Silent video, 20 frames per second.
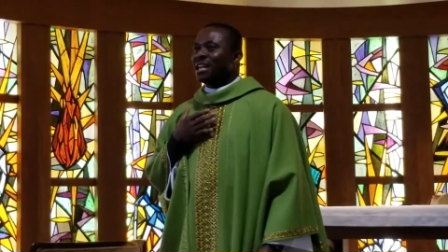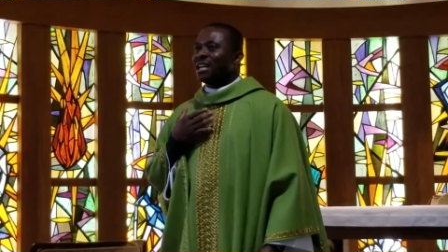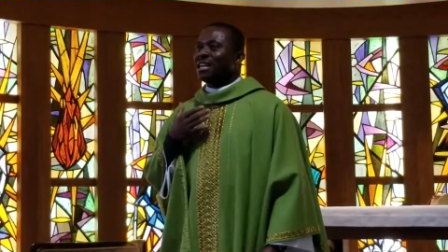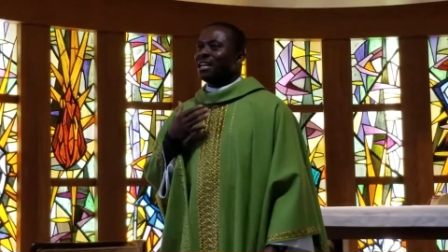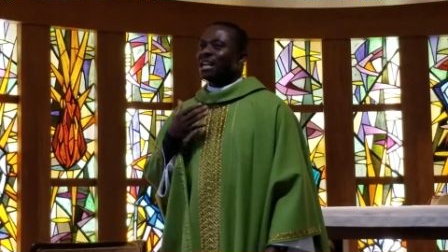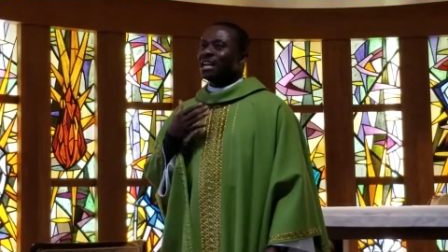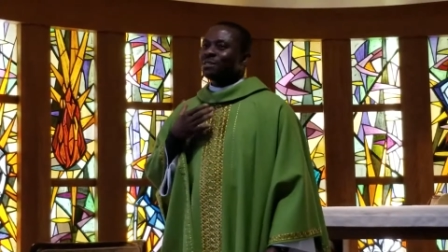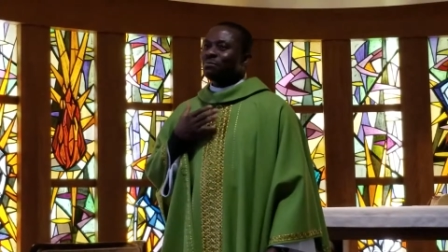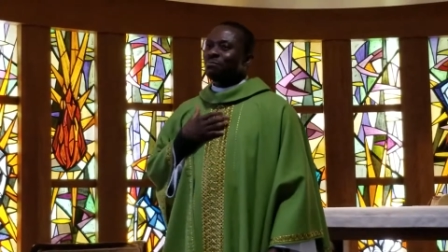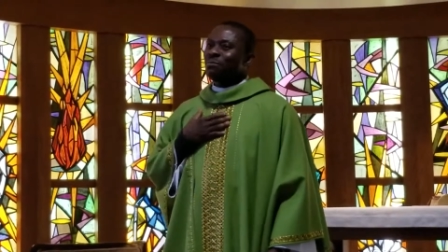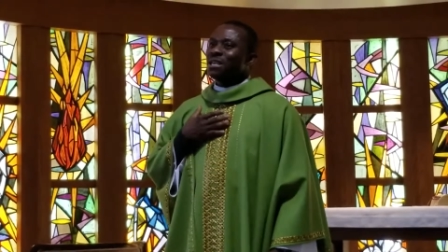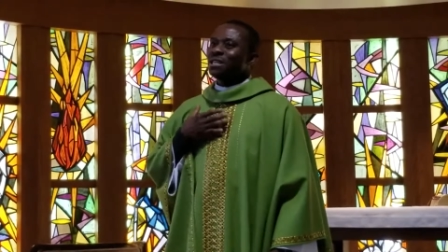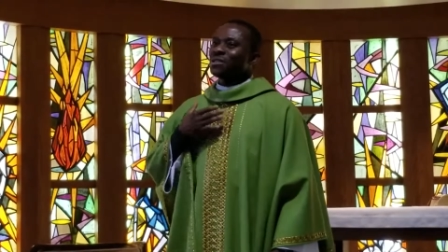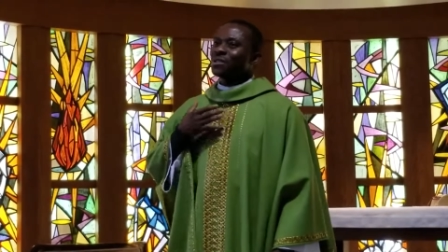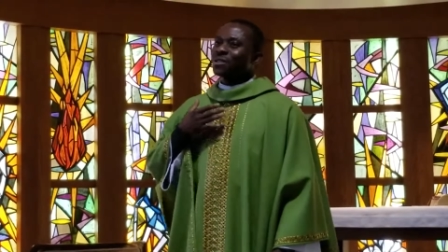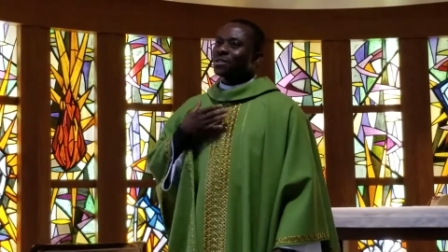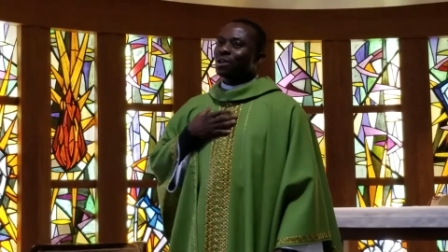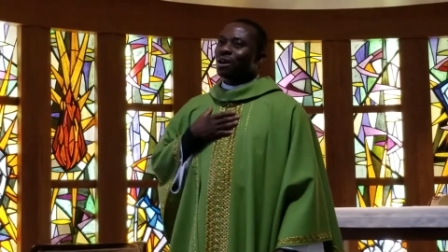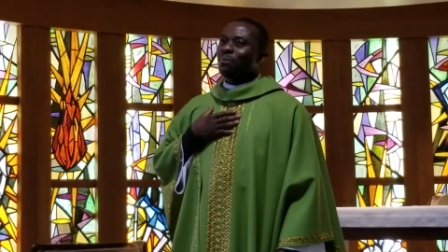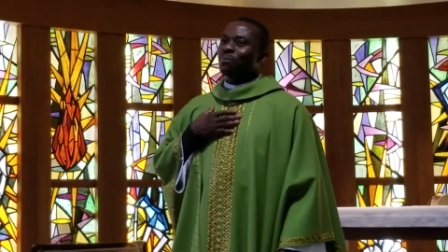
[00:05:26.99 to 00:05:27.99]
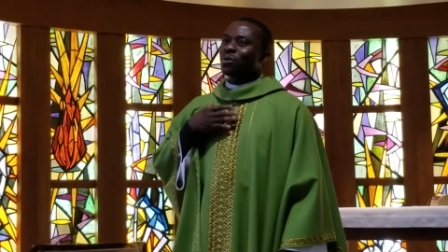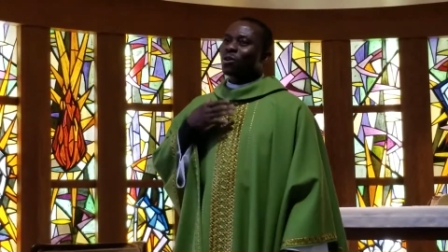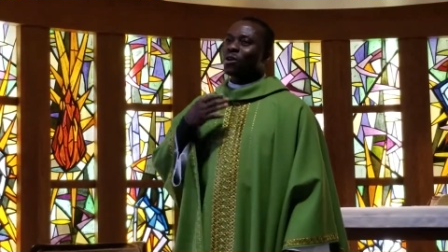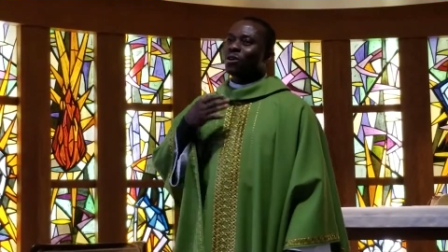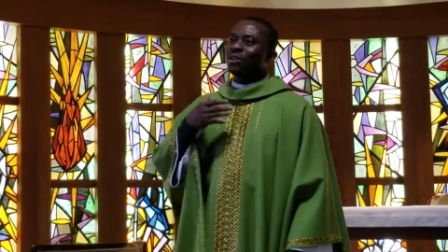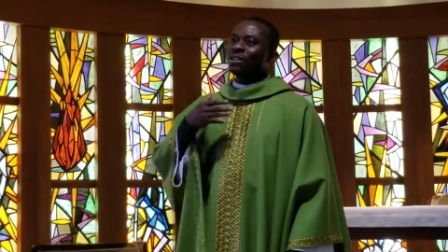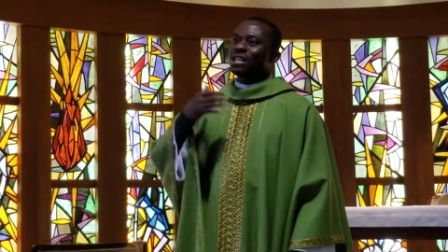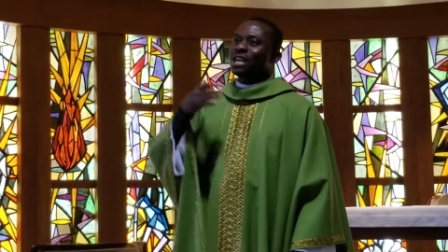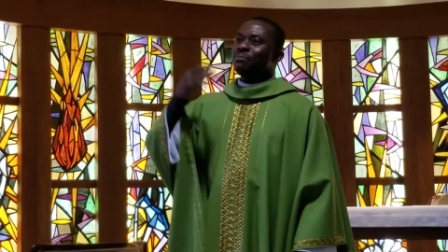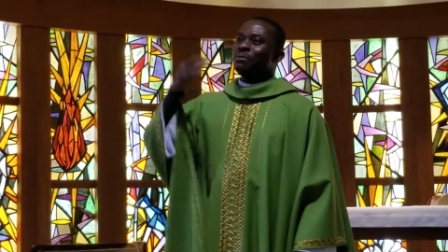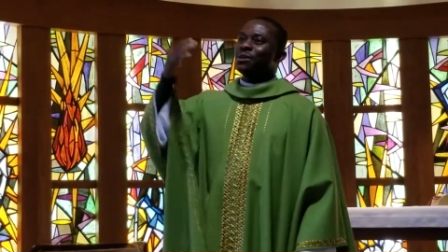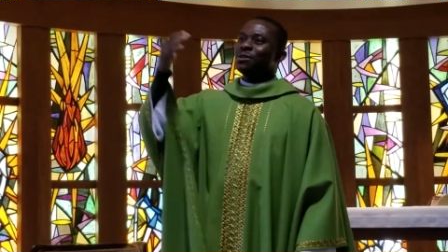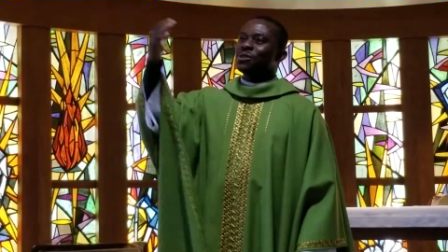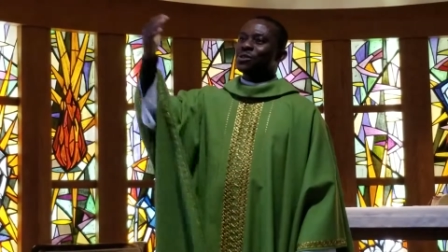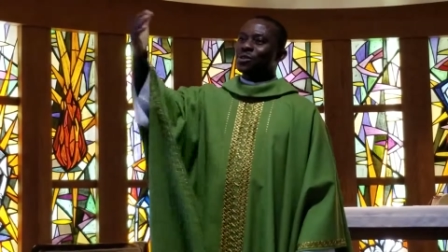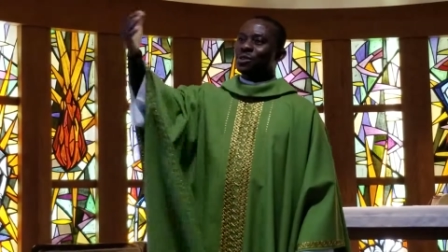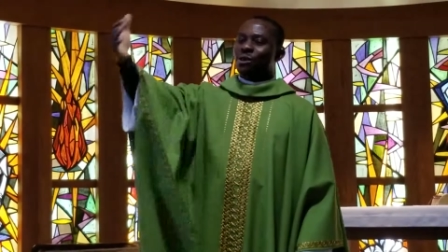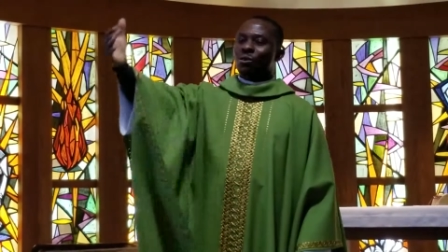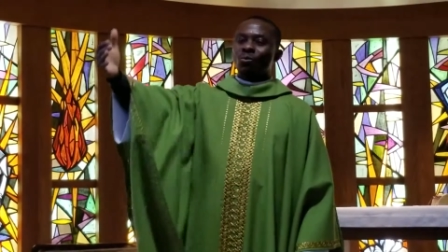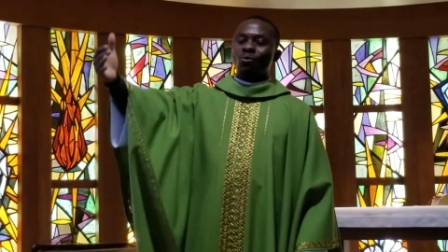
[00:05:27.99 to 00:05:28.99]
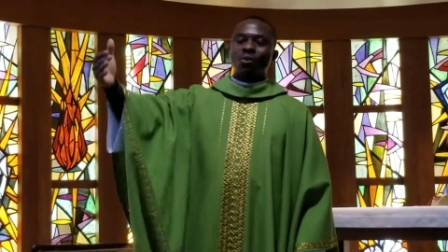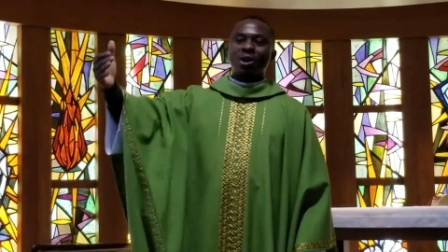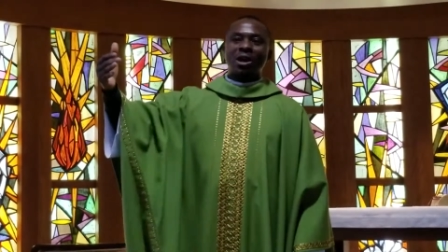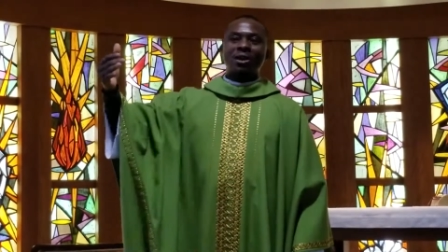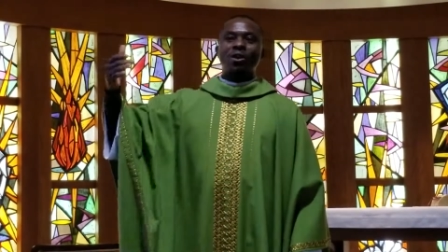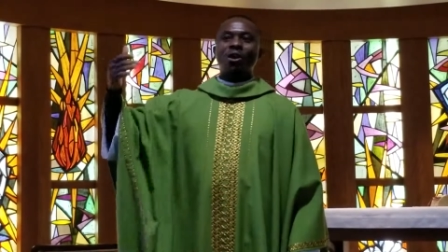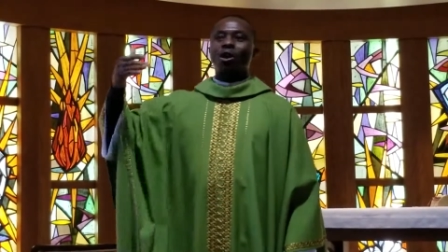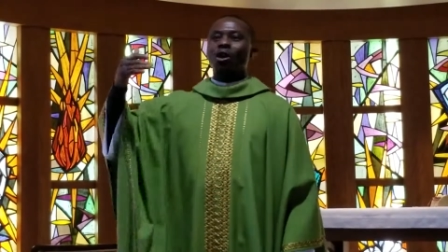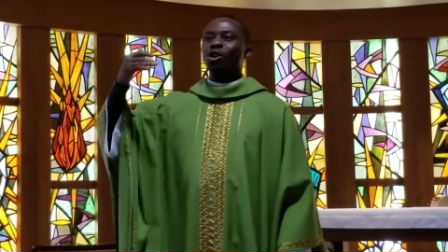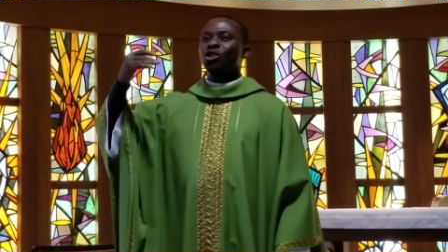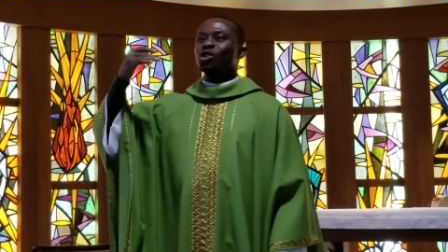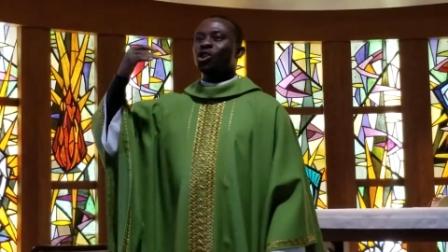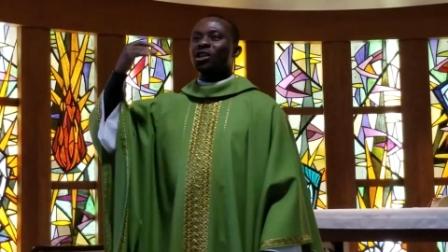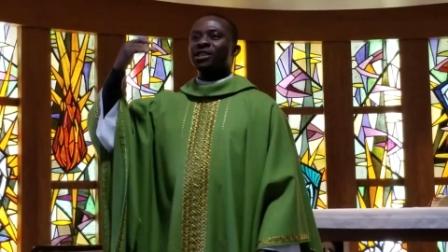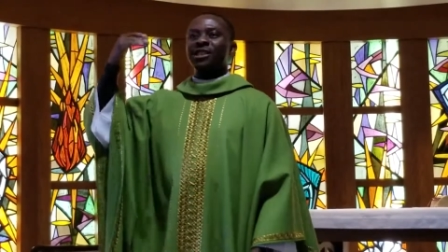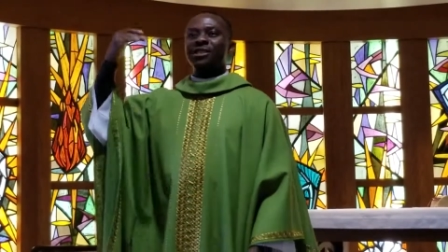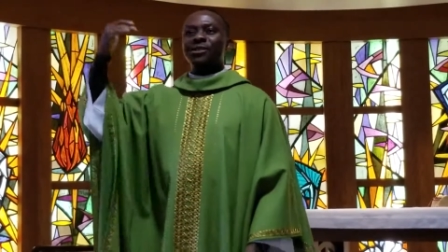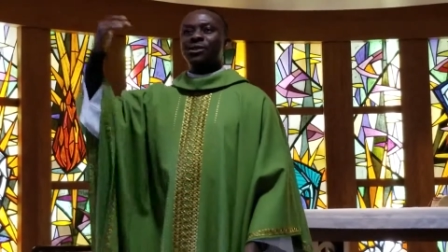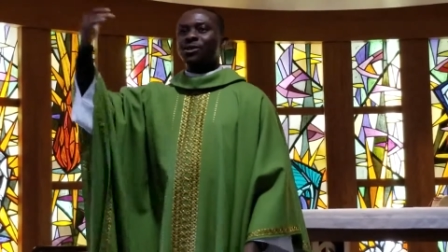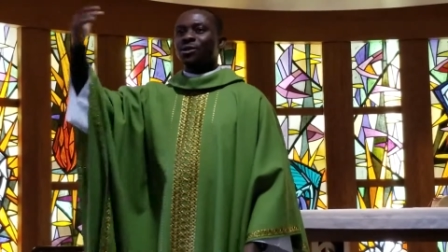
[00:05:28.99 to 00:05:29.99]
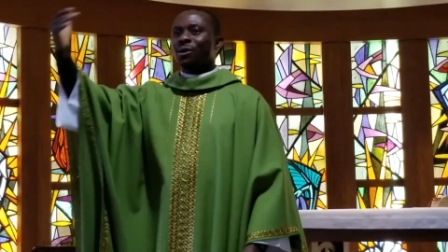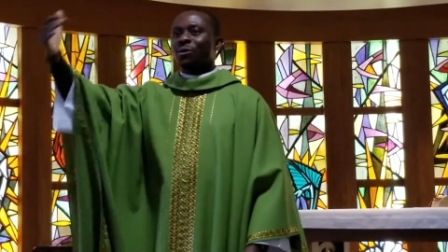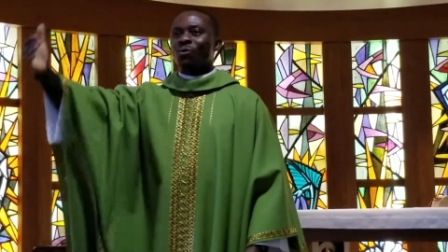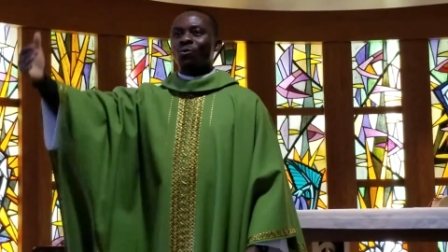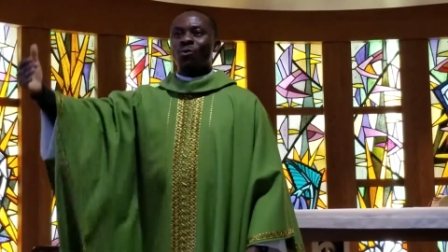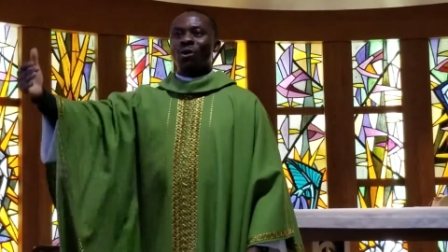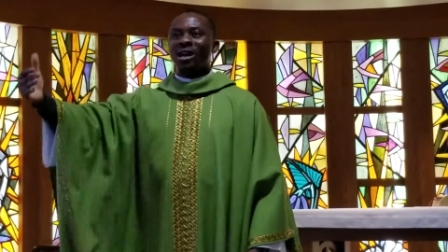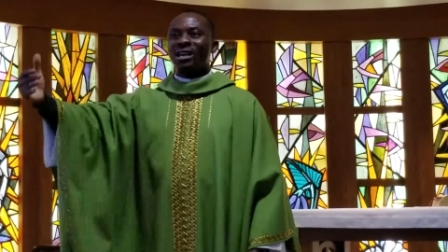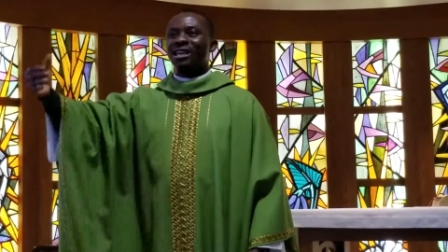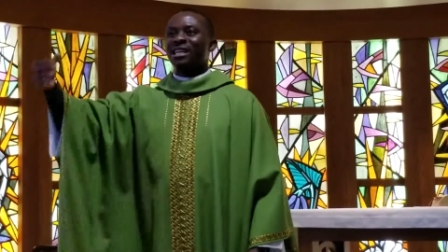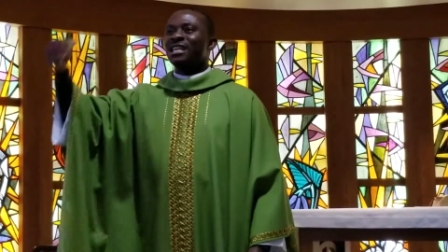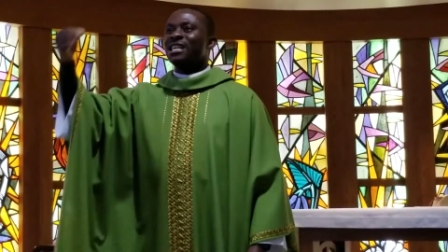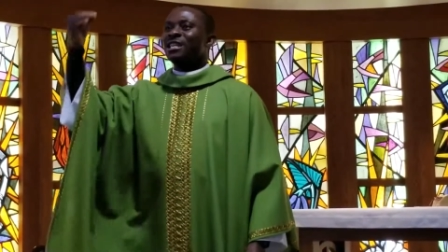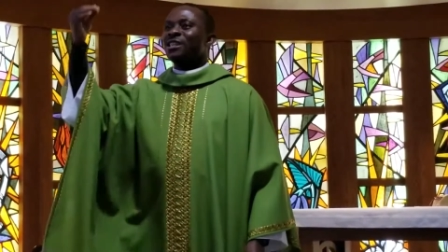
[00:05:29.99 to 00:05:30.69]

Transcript: Let me stop condemning someone or judging someone